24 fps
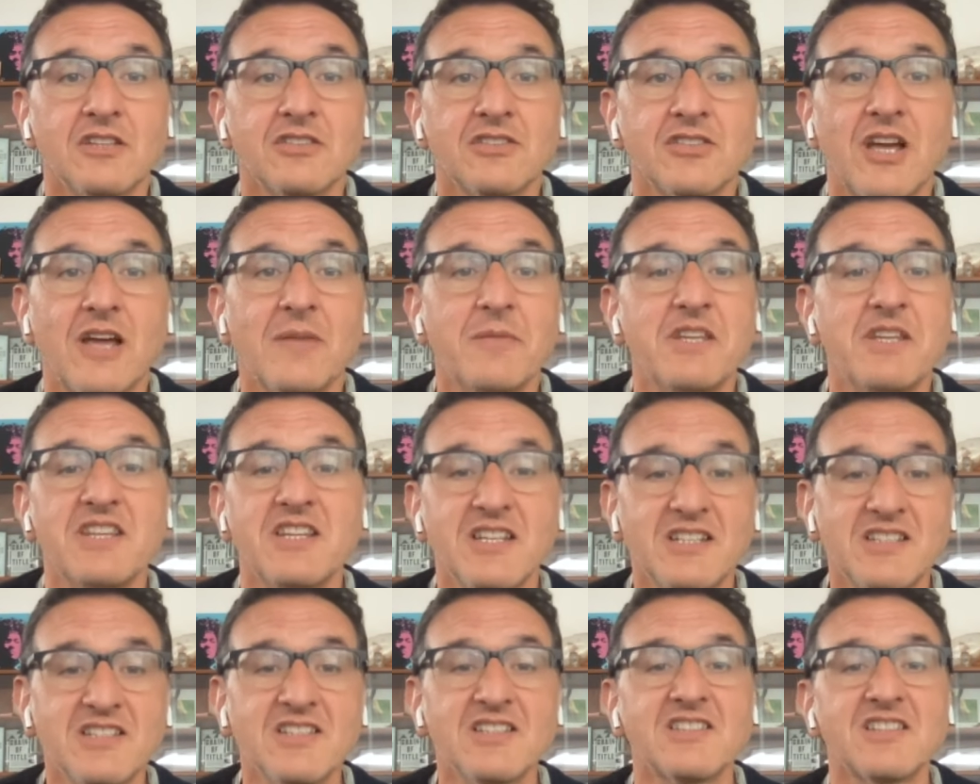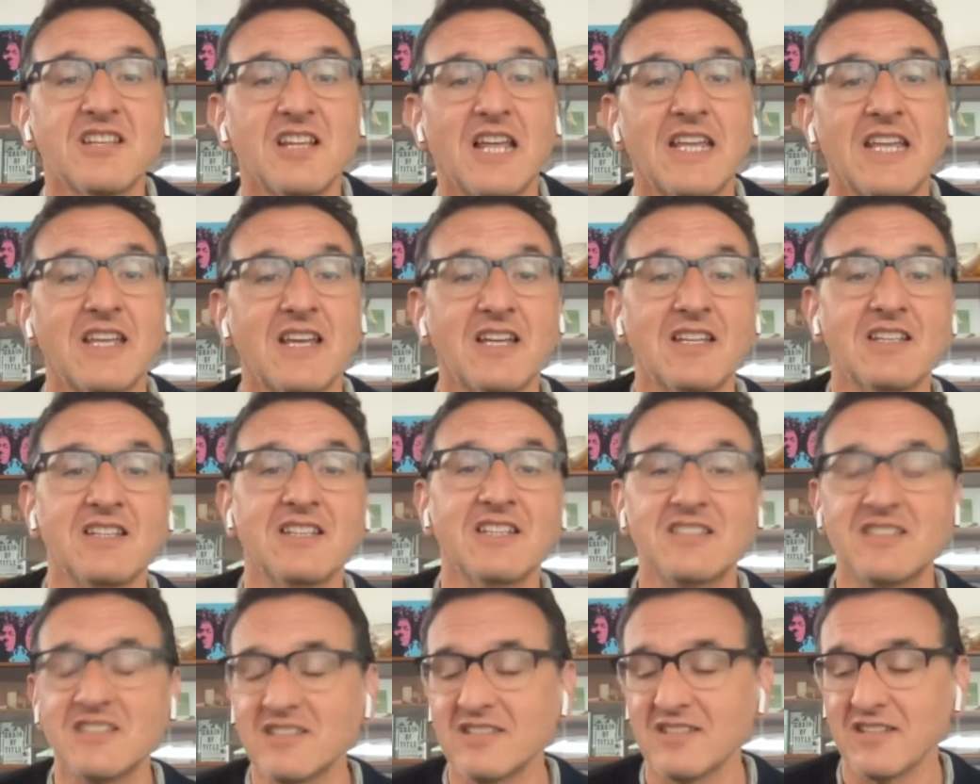So I mean, this is like
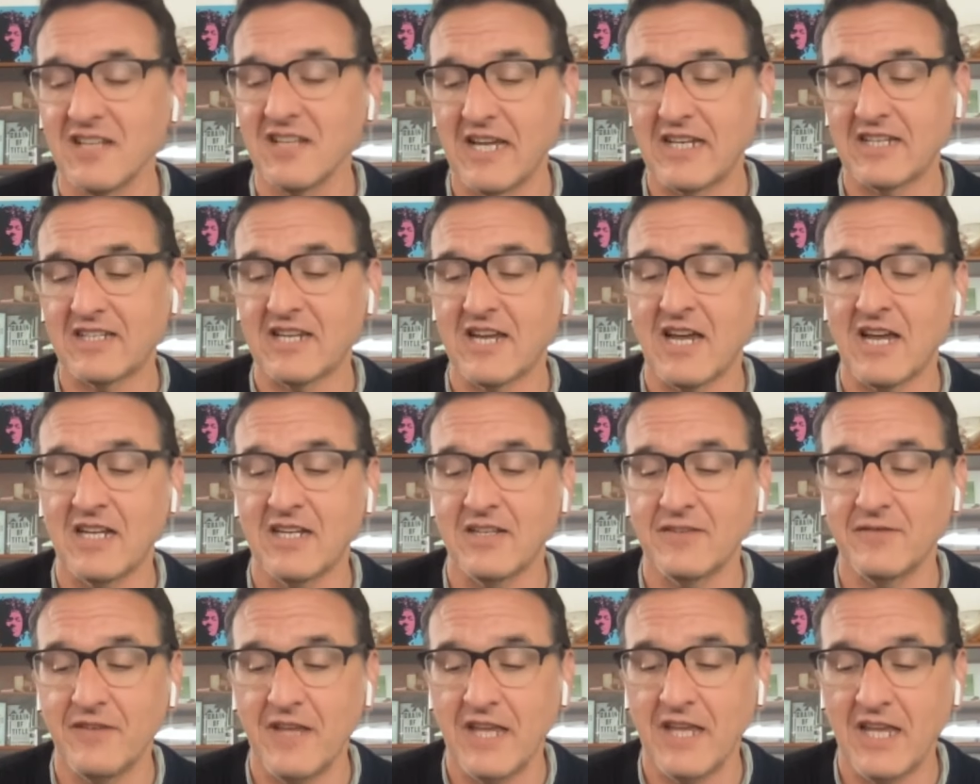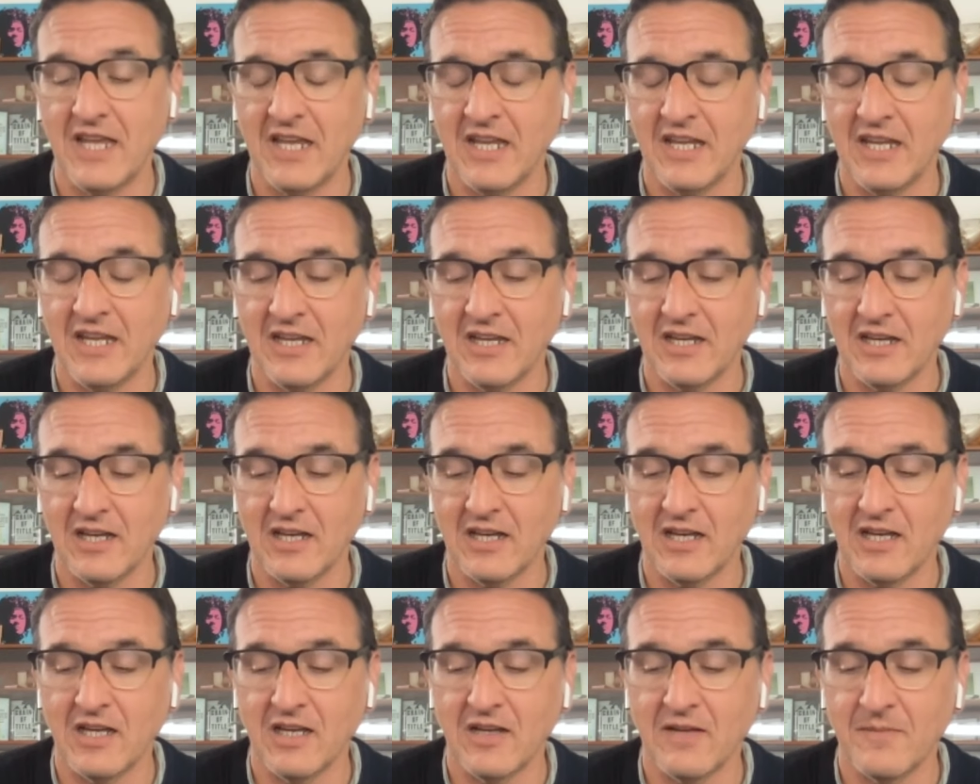this is like kind of a
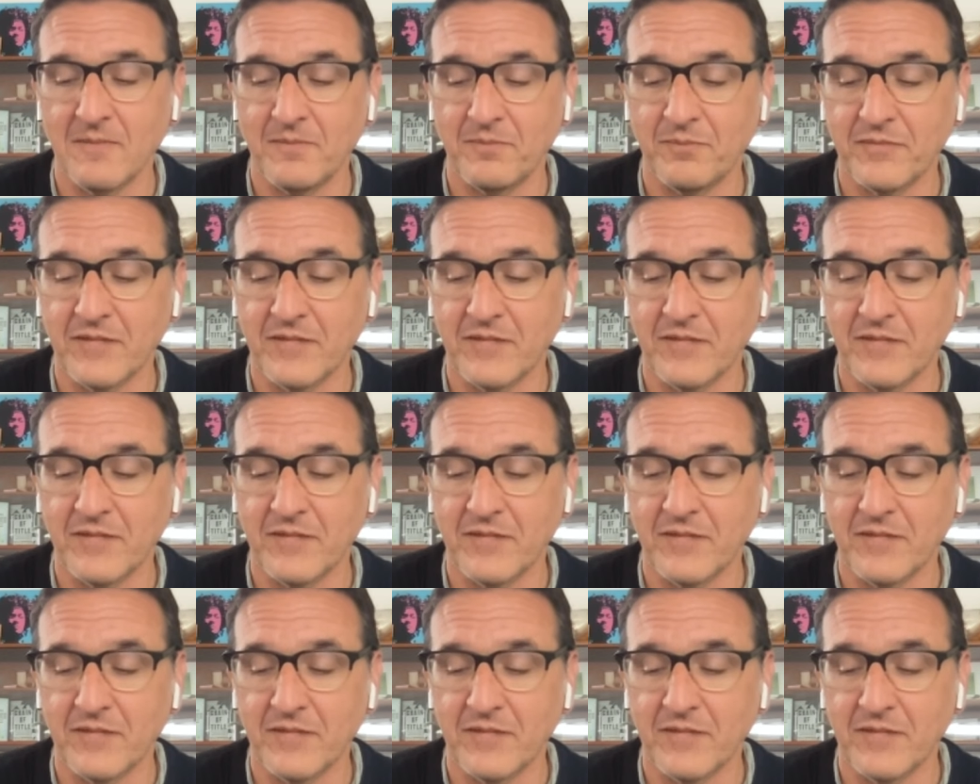uh,